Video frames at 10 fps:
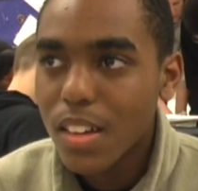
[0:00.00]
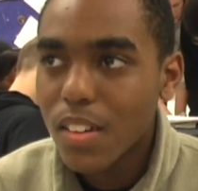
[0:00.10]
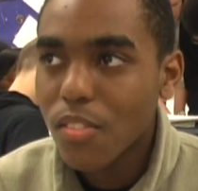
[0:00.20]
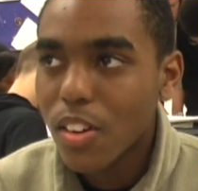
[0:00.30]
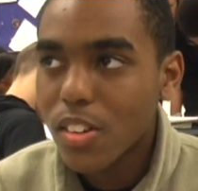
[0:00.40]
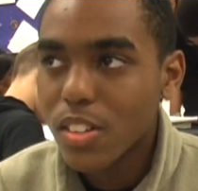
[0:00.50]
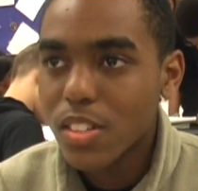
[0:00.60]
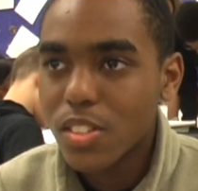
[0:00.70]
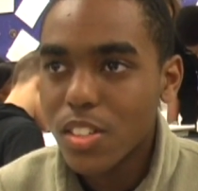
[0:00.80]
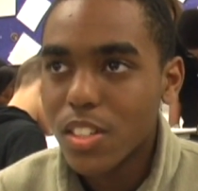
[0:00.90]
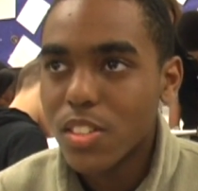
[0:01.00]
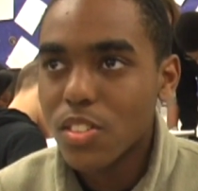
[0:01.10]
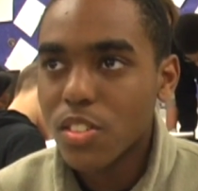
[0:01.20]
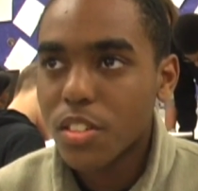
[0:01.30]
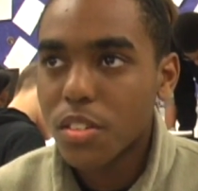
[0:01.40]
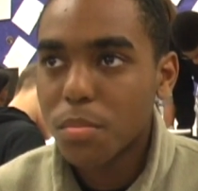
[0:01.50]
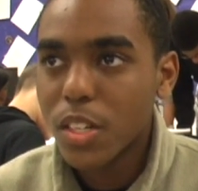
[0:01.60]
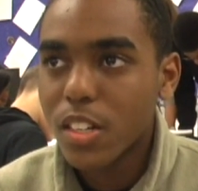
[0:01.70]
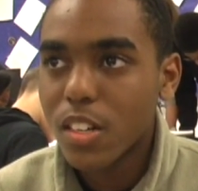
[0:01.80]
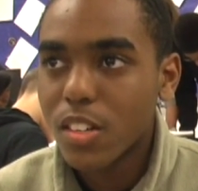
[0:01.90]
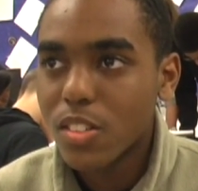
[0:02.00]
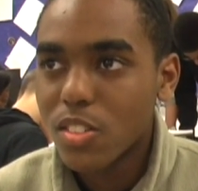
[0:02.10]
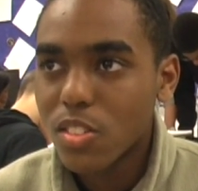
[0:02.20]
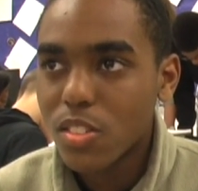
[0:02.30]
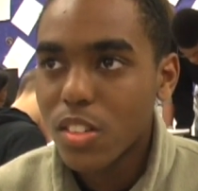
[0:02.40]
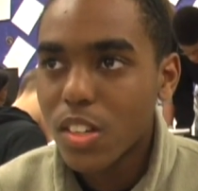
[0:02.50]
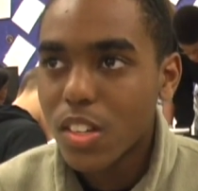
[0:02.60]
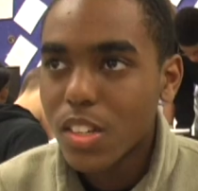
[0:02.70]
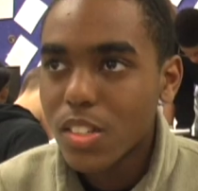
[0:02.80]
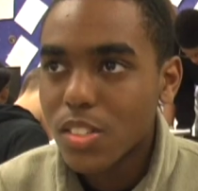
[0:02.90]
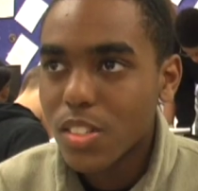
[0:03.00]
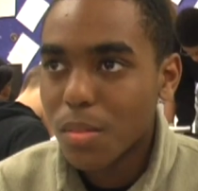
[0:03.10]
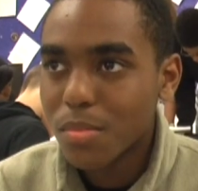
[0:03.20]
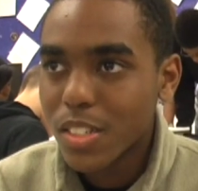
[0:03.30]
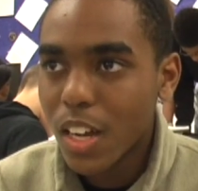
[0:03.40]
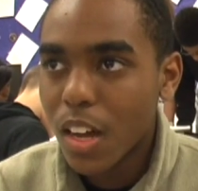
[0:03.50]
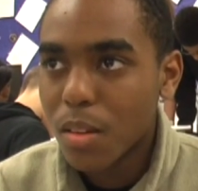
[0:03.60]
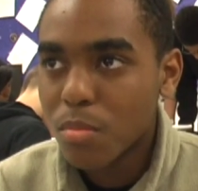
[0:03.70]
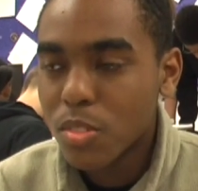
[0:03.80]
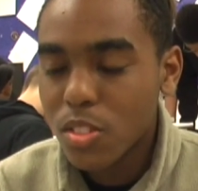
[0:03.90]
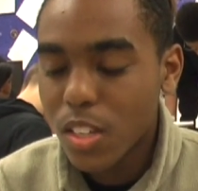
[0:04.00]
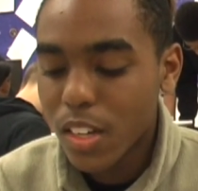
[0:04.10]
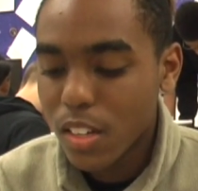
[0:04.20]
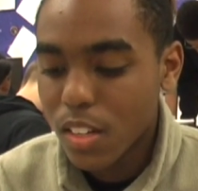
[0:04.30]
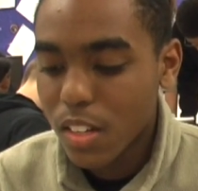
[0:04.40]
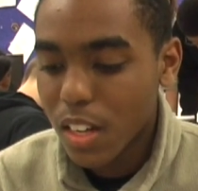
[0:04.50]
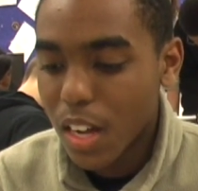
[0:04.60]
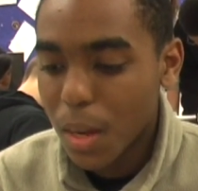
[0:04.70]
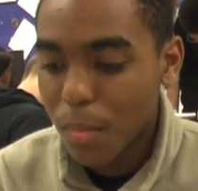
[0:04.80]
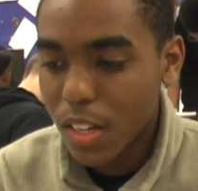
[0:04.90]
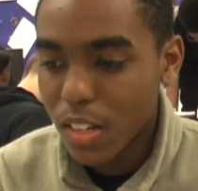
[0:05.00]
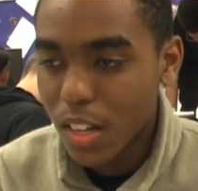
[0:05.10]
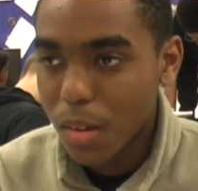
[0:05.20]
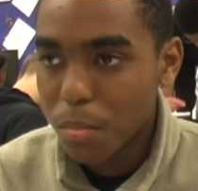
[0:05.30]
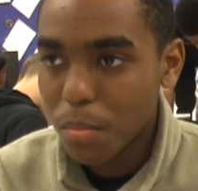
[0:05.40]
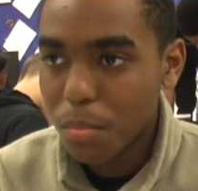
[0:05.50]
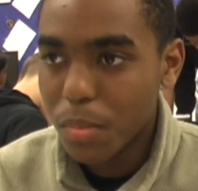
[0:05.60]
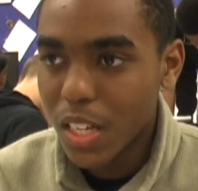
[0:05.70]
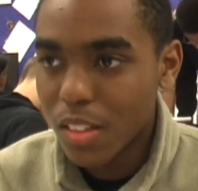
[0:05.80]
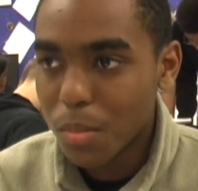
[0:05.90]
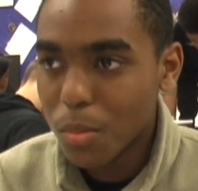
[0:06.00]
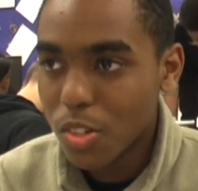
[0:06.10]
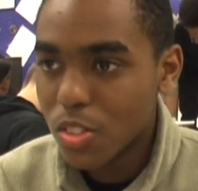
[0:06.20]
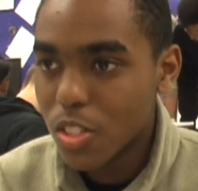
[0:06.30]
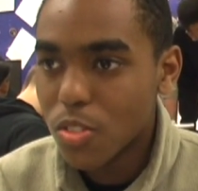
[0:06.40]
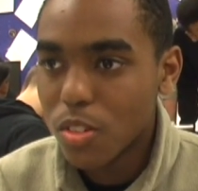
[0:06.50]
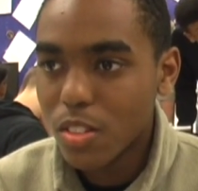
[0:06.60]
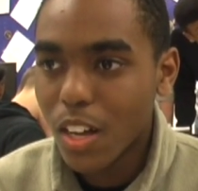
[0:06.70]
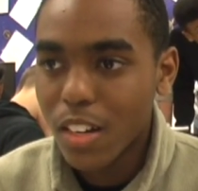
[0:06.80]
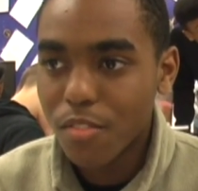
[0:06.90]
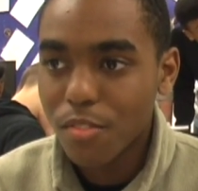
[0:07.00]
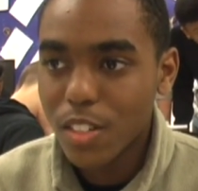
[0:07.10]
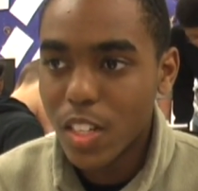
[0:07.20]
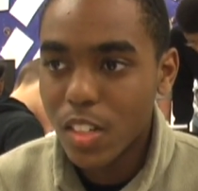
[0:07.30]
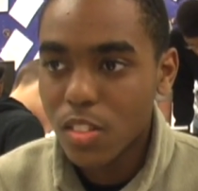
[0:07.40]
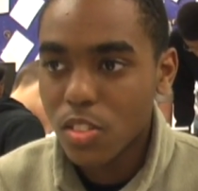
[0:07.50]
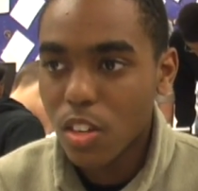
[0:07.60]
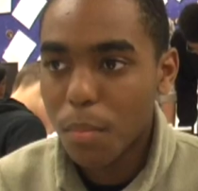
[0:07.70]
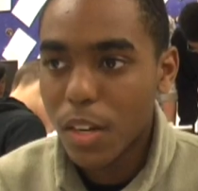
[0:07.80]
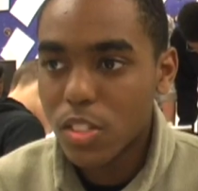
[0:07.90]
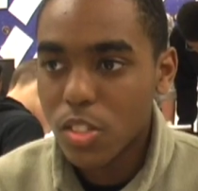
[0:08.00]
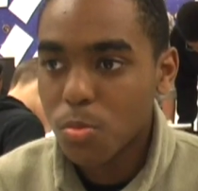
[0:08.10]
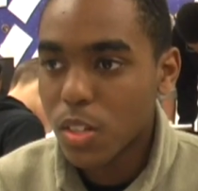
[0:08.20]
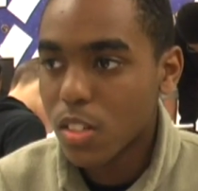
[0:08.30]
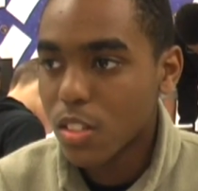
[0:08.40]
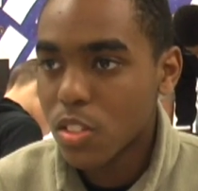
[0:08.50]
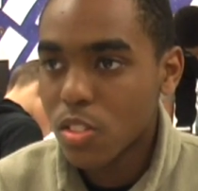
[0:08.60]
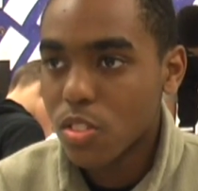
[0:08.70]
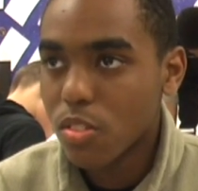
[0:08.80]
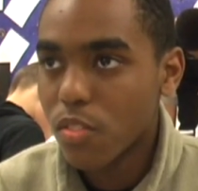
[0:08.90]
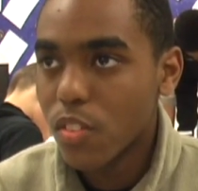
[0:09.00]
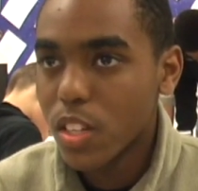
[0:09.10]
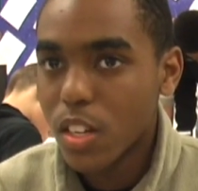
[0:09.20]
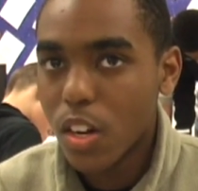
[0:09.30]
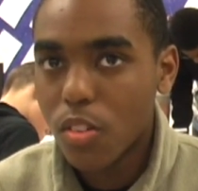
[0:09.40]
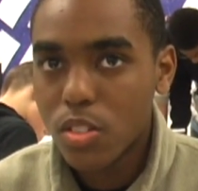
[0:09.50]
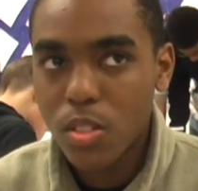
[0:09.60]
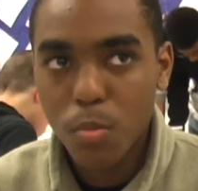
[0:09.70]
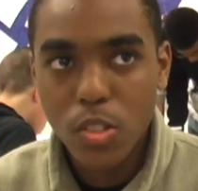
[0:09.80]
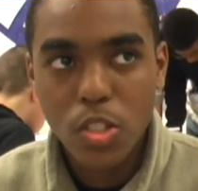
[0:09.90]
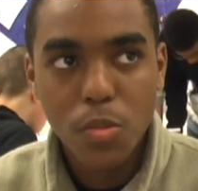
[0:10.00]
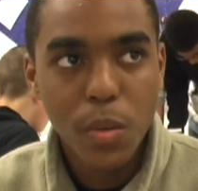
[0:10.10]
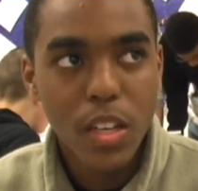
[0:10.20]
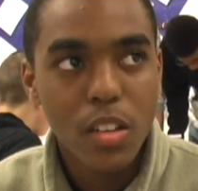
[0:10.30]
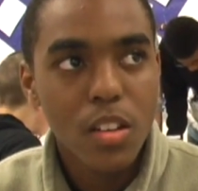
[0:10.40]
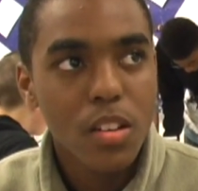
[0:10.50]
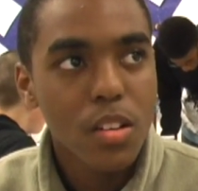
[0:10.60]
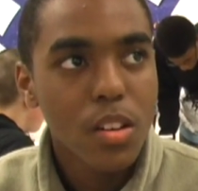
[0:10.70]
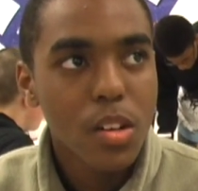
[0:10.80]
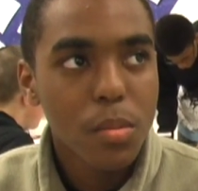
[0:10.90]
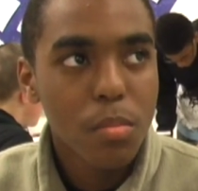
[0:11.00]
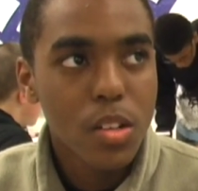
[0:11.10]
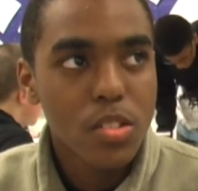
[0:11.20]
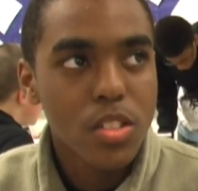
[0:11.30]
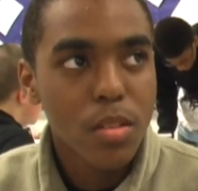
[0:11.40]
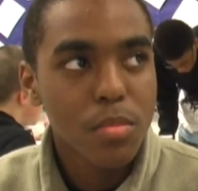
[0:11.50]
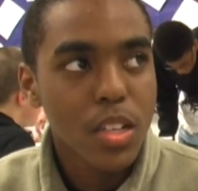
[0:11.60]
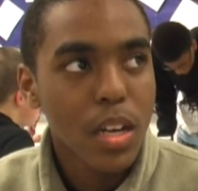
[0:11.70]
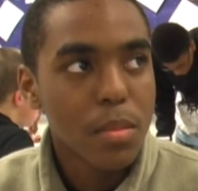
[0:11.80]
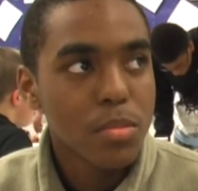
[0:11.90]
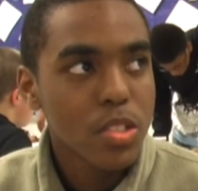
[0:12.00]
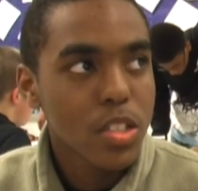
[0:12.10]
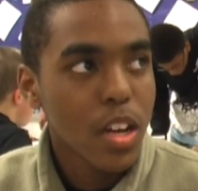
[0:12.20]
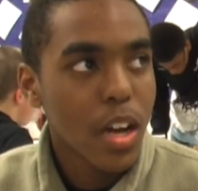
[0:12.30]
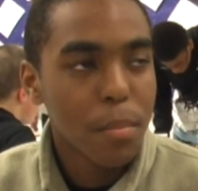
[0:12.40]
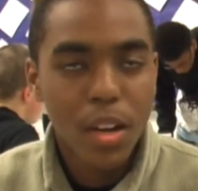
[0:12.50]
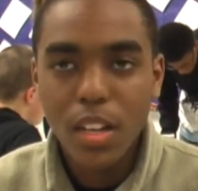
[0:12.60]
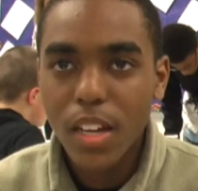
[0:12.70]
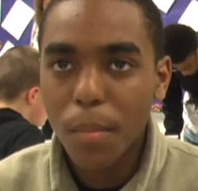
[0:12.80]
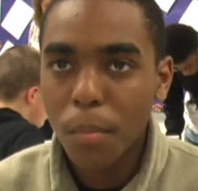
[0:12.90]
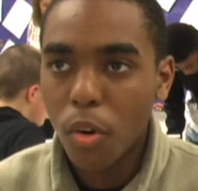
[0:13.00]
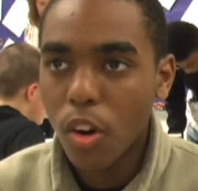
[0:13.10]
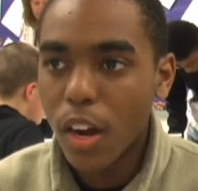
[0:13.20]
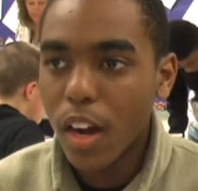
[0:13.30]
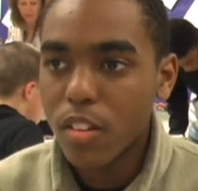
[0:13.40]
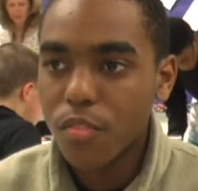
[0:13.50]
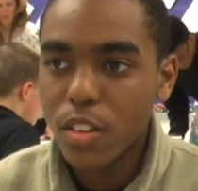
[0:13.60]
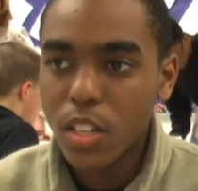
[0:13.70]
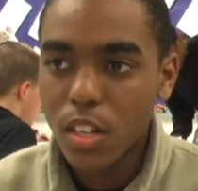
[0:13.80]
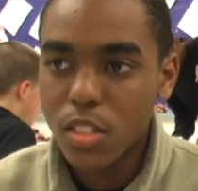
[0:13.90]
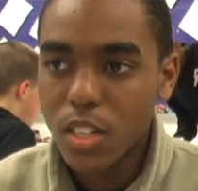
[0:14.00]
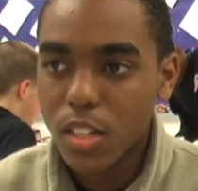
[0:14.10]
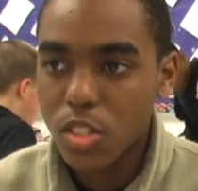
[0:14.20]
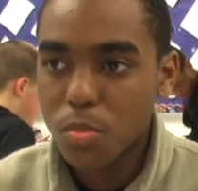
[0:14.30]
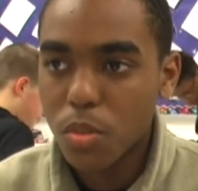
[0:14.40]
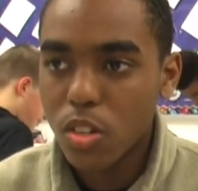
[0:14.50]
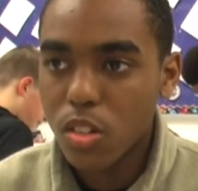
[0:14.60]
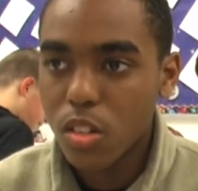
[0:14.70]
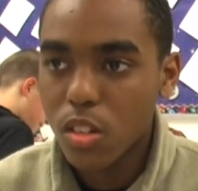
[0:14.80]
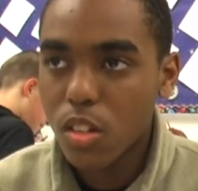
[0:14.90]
Well, it's easier because sometimes I might not be in the mood to do a lot of reading, so I might just want to listen to a video or someone speak. But sometimes I might get more out of reading a textbook